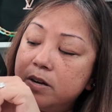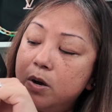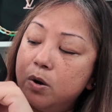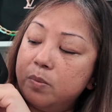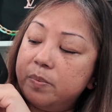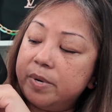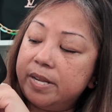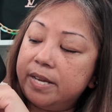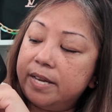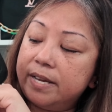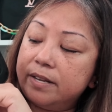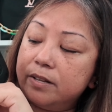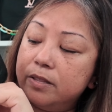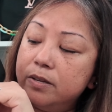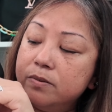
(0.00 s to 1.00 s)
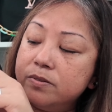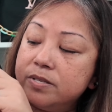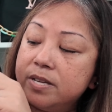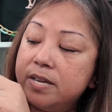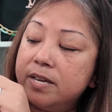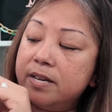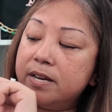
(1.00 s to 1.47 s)
opening and
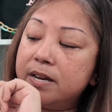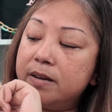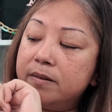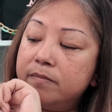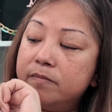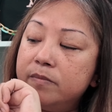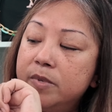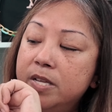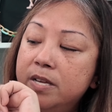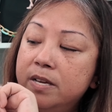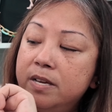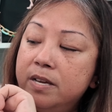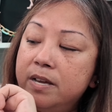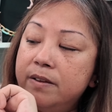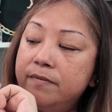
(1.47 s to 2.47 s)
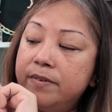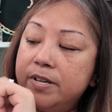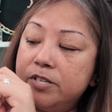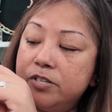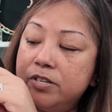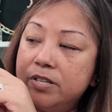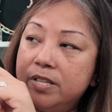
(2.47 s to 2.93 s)
closing,
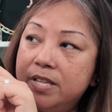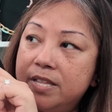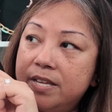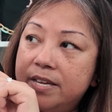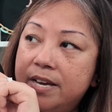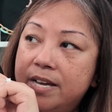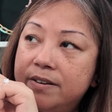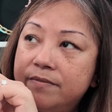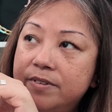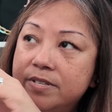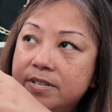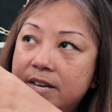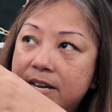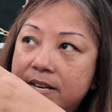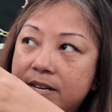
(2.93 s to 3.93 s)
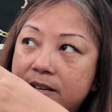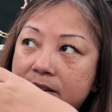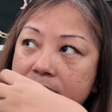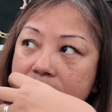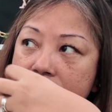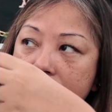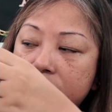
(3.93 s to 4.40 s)
eventually the canvas kind
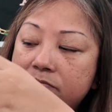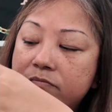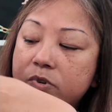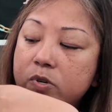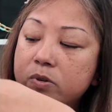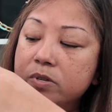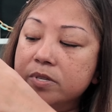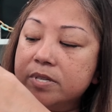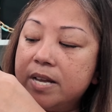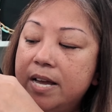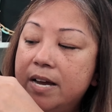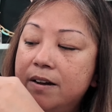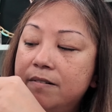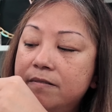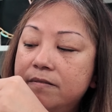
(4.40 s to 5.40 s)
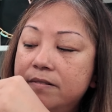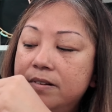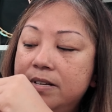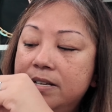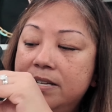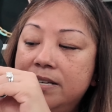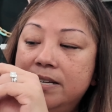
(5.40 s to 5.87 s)
of pulls out
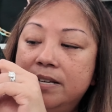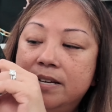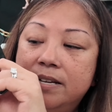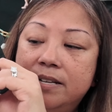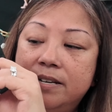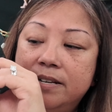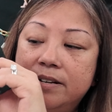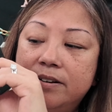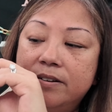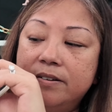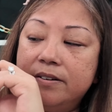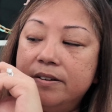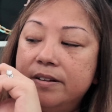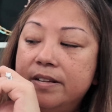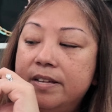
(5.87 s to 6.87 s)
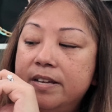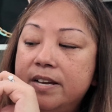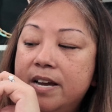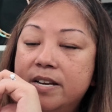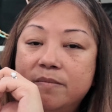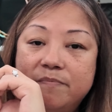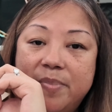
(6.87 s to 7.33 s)
and it
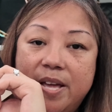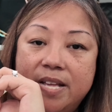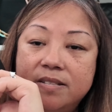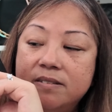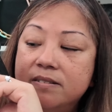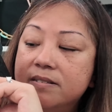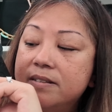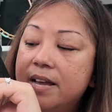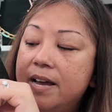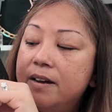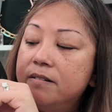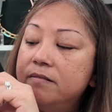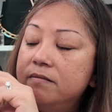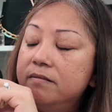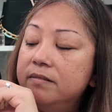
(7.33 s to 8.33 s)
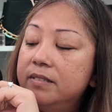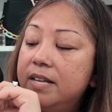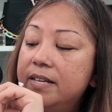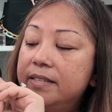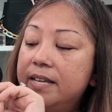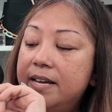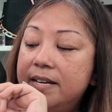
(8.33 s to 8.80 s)
kind of bends out
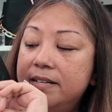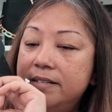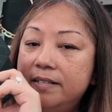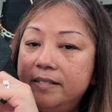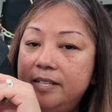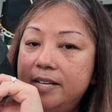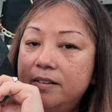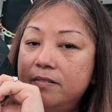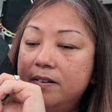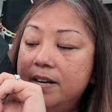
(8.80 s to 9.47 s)
like that later